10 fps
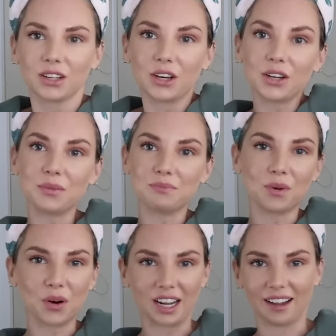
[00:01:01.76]
Good
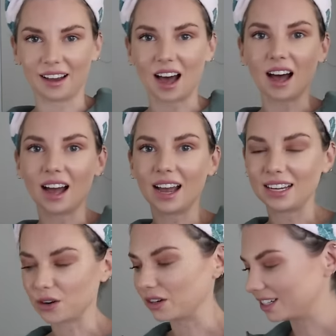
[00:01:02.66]
morning. I
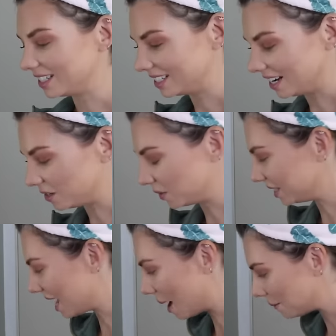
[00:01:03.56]
don't understand what
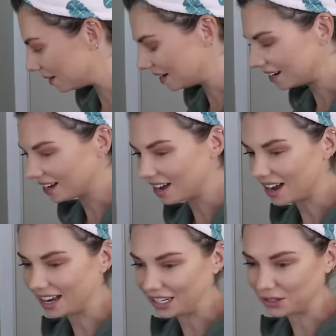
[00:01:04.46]
is happening.
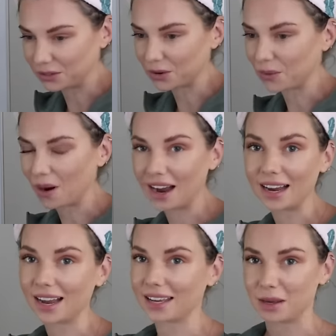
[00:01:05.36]
I don't know why
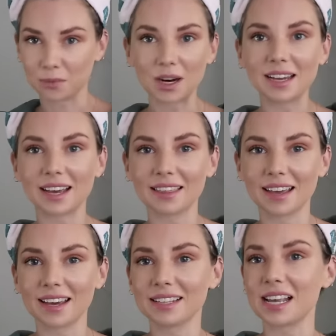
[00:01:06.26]
I keep breaking
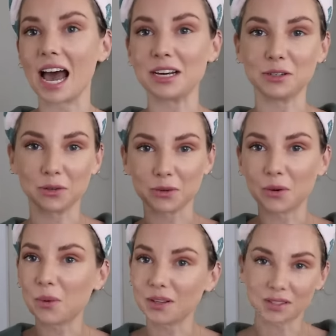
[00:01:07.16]
things. I don't know
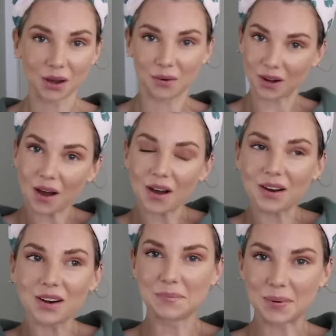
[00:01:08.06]
what's going
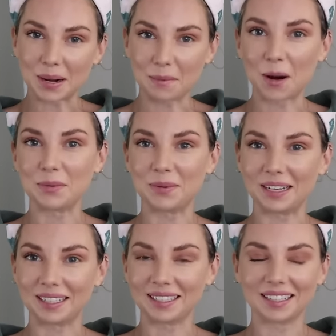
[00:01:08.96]
on, but I'm
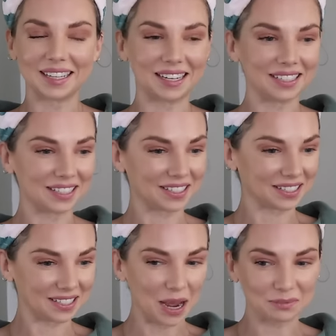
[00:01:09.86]
hoping that it's
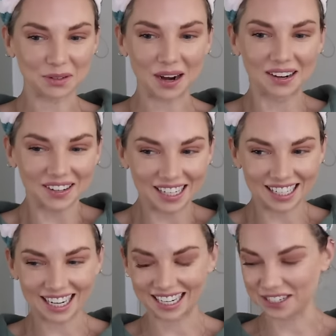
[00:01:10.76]
just
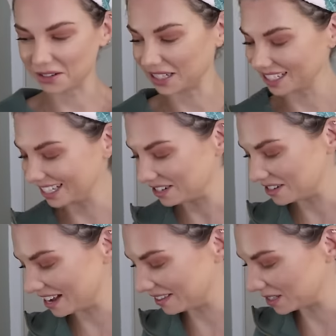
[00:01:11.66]
temporary and I don't continue
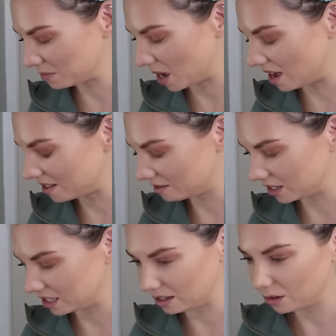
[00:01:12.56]
down this path of
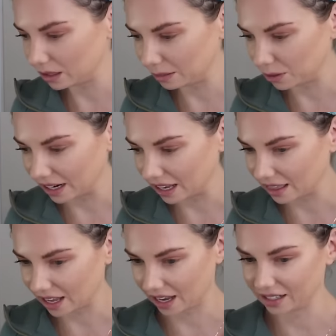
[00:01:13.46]
continually breaking
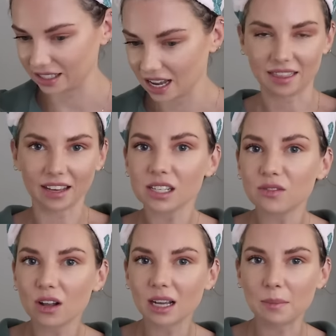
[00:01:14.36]
things and things
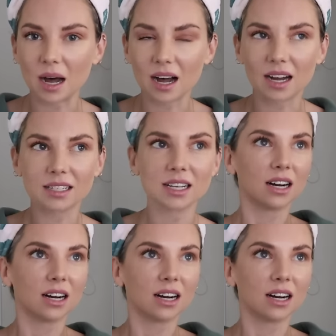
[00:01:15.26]
falling apart.